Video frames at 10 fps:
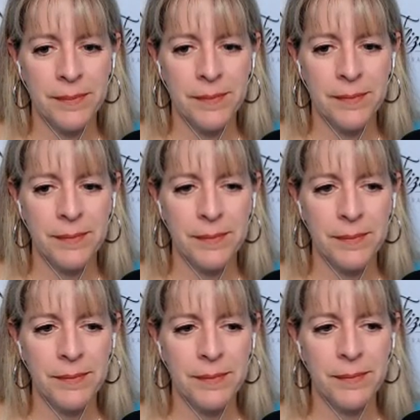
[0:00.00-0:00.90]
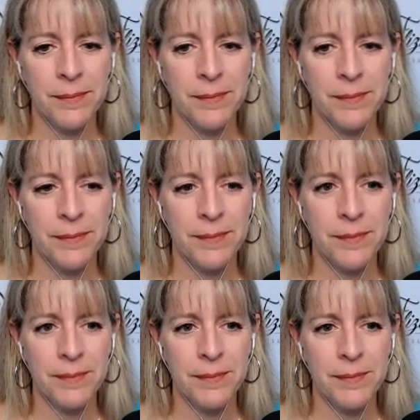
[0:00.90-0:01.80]

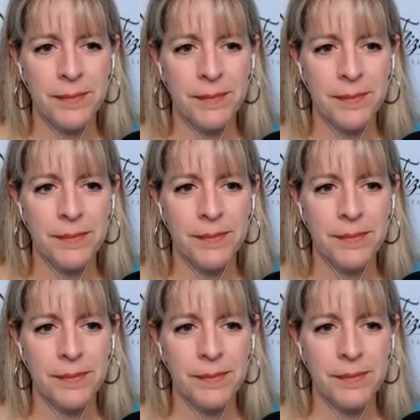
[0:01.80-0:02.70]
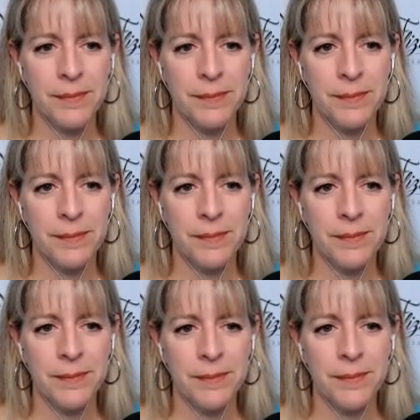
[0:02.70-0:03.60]

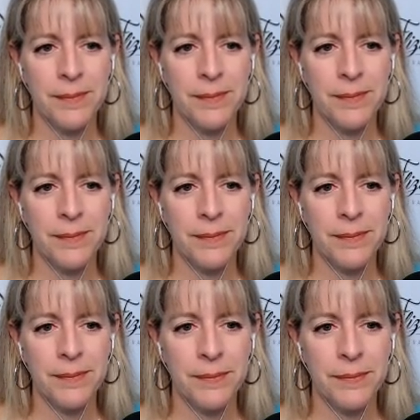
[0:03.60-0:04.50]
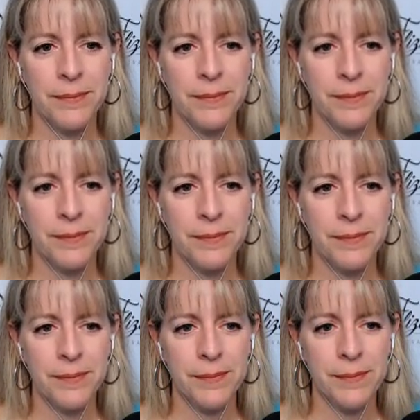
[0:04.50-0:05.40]

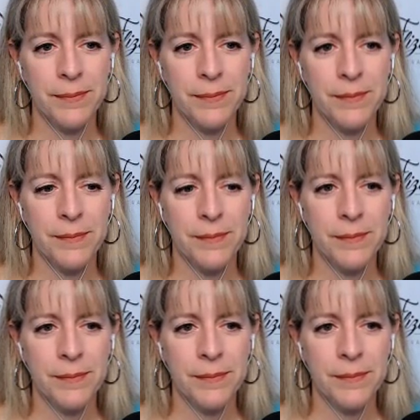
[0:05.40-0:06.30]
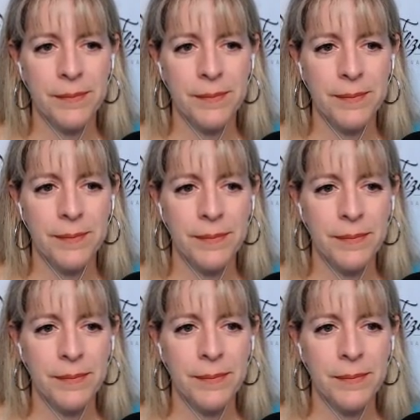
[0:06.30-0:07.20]

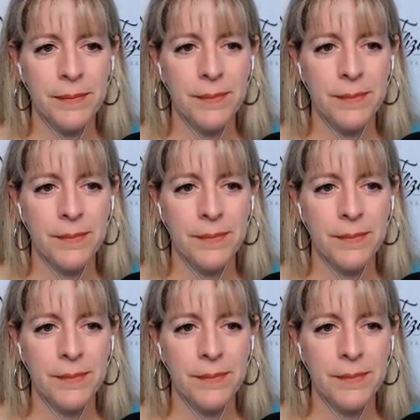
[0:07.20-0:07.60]
This person isn't speaking.